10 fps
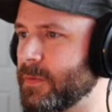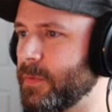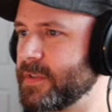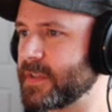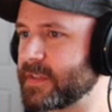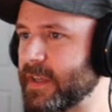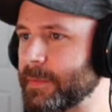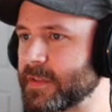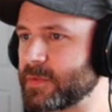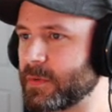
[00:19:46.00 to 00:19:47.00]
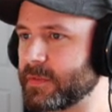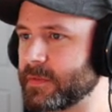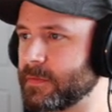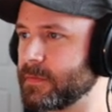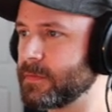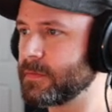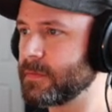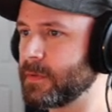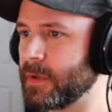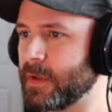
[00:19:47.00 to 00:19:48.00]
What is this game? Is this worth
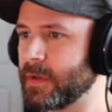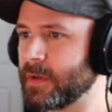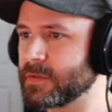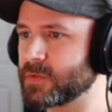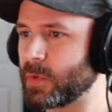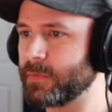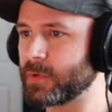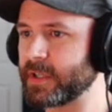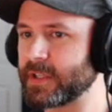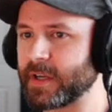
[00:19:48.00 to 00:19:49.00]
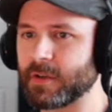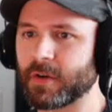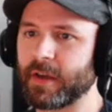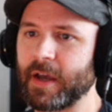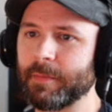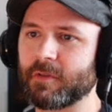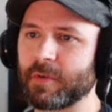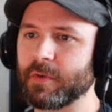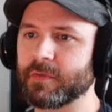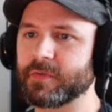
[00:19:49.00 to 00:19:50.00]
$24.99? Okay, I'm going to
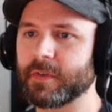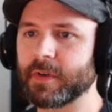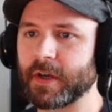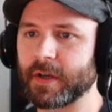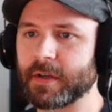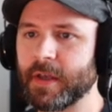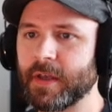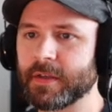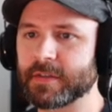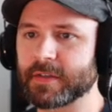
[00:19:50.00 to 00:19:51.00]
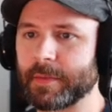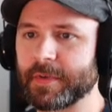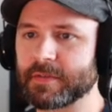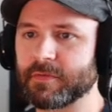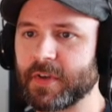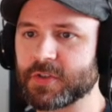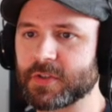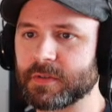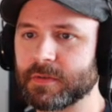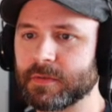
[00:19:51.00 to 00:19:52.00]
remove zombies
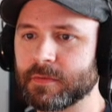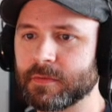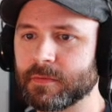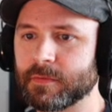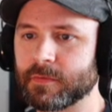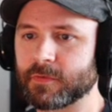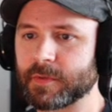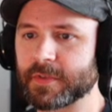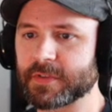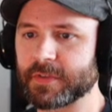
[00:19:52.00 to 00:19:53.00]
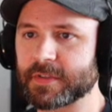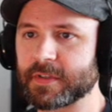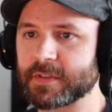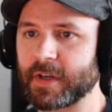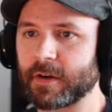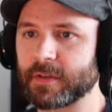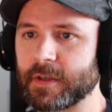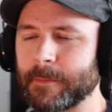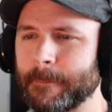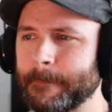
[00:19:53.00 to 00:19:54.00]
invasion from this list
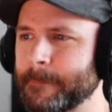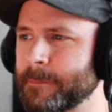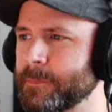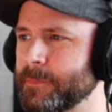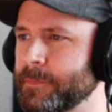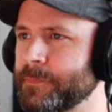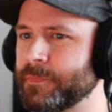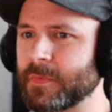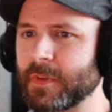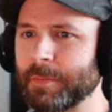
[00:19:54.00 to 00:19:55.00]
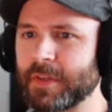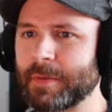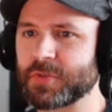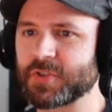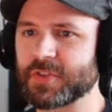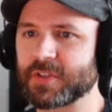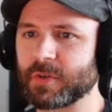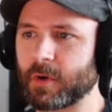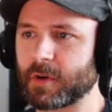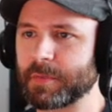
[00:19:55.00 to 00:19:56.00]
entirely. And my numbers should
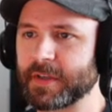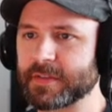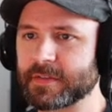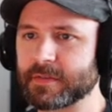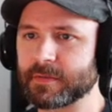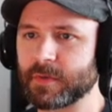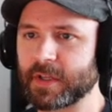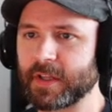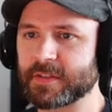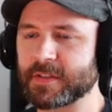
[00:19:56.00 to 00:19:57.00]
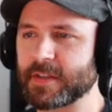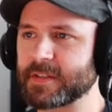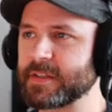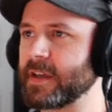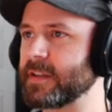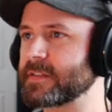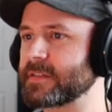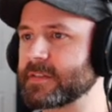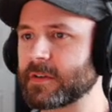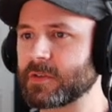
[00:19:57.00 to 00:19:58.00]
still work because when it gets to 68,
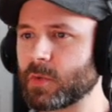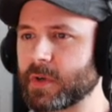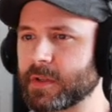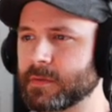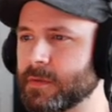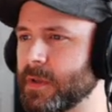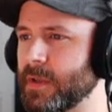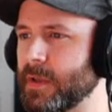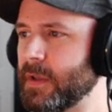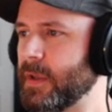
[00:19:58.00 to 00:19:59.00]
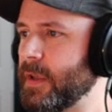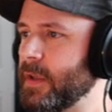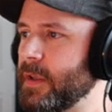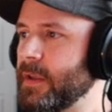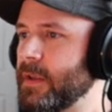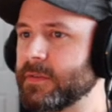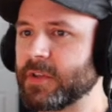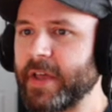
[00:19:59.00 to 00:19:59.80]
it's just ignoring the